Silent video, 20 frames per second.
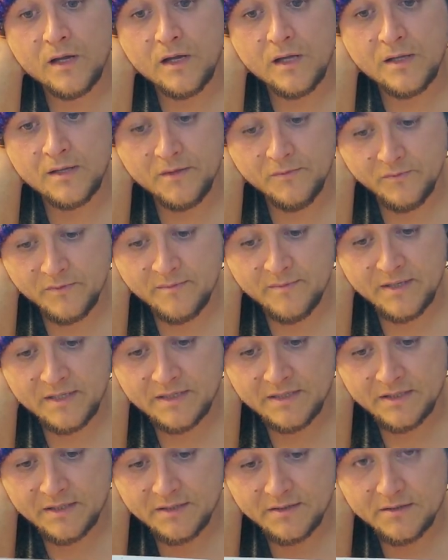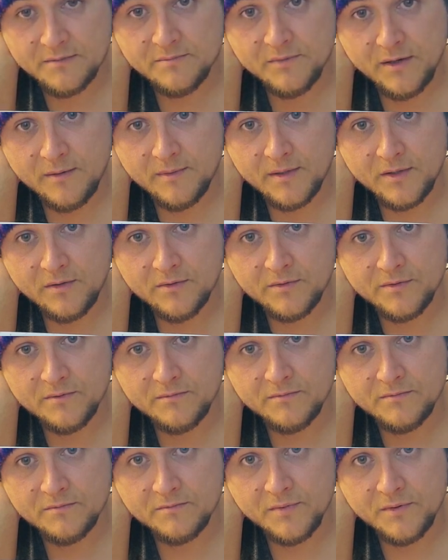and it would make sense. Probably
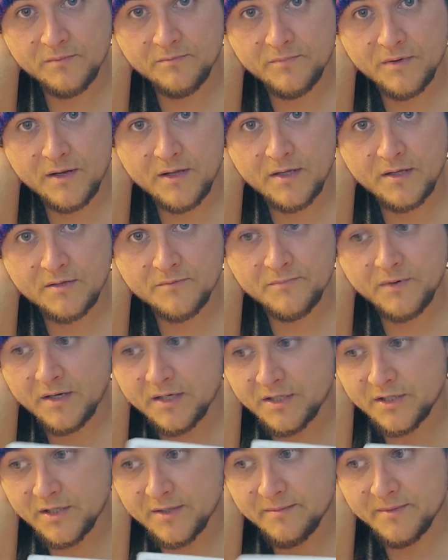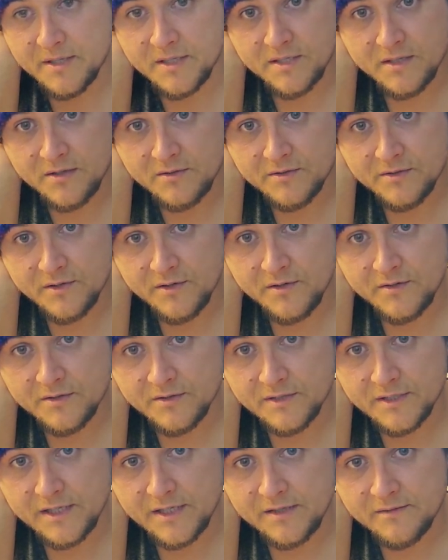trying to be as close to her as
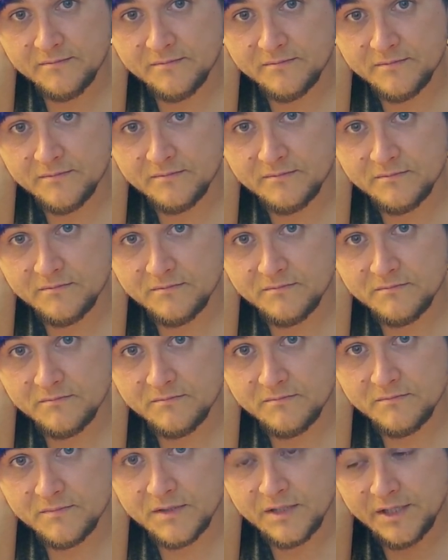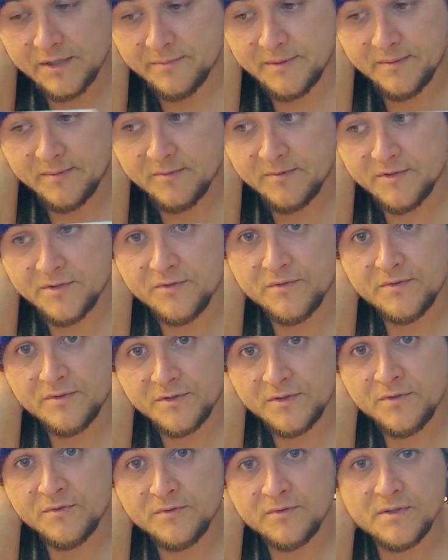you can. A lot of people would
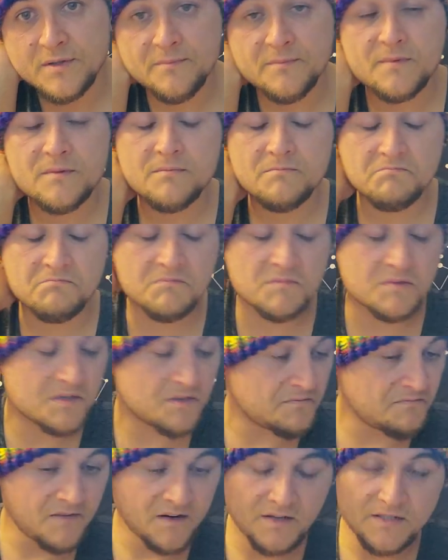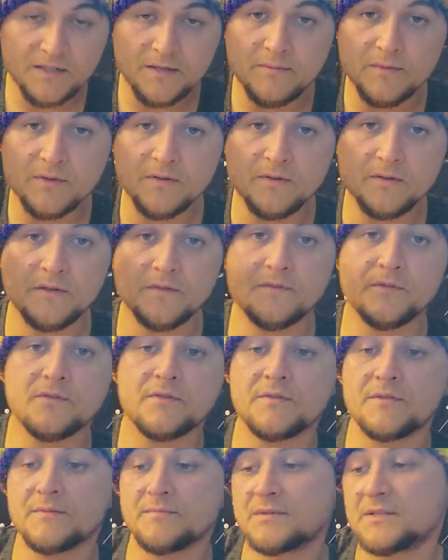do something very similar if they're
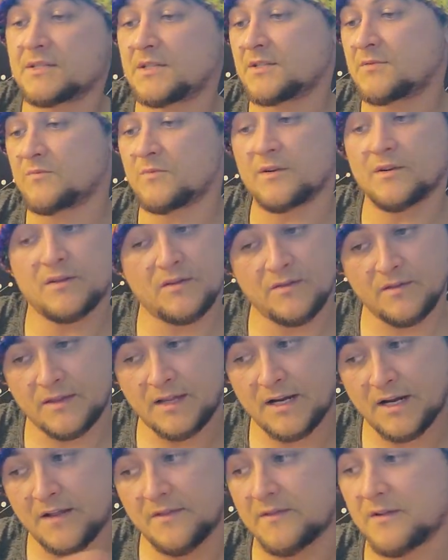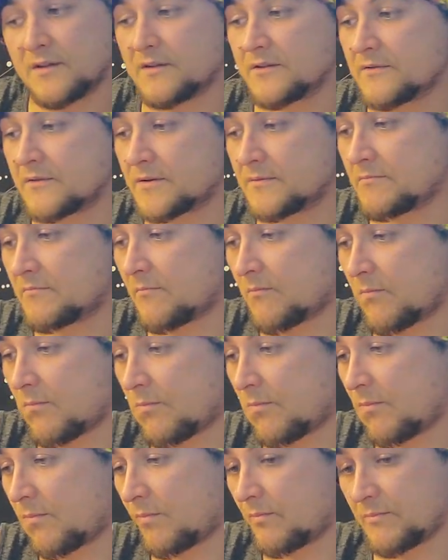in the position that I think you're in.
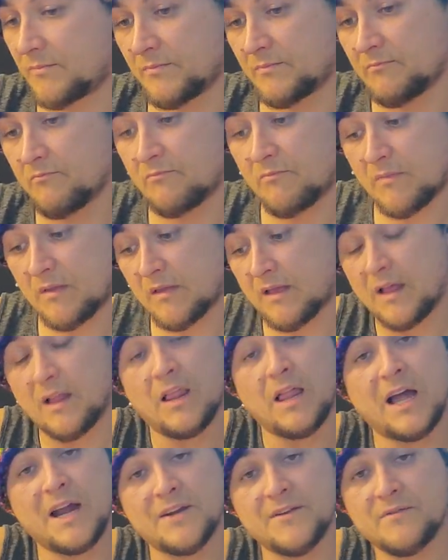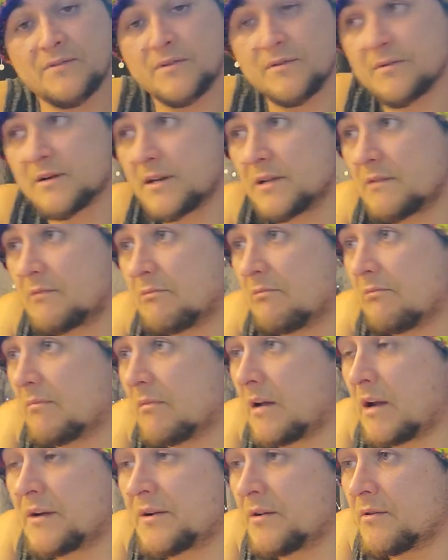Hell, I know you're in it.
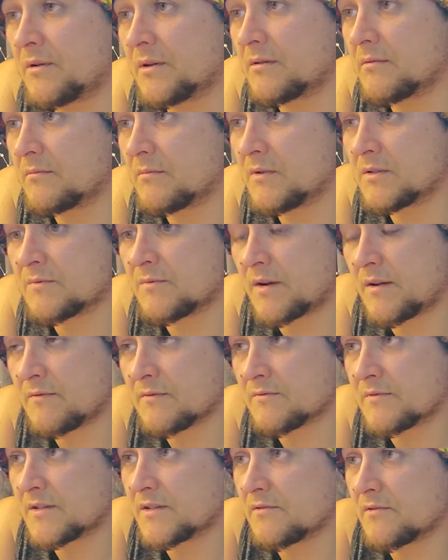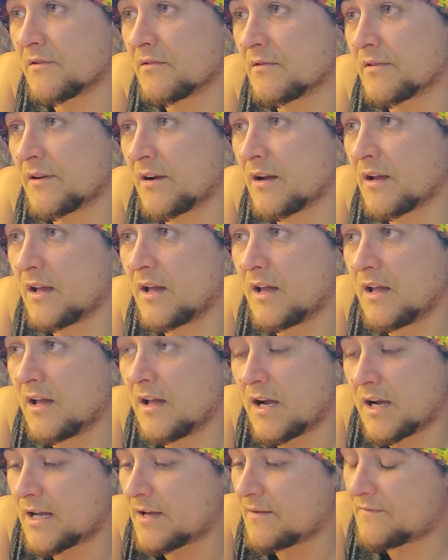I know it because when I was reading it earlier,
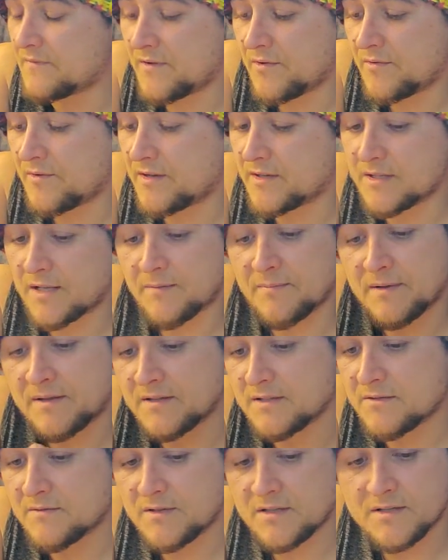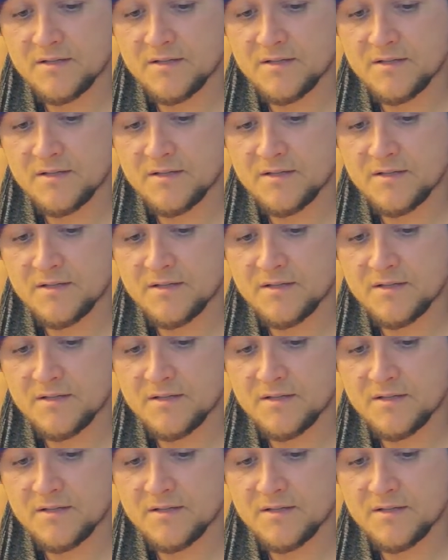I kept feeling it. It's like, man, this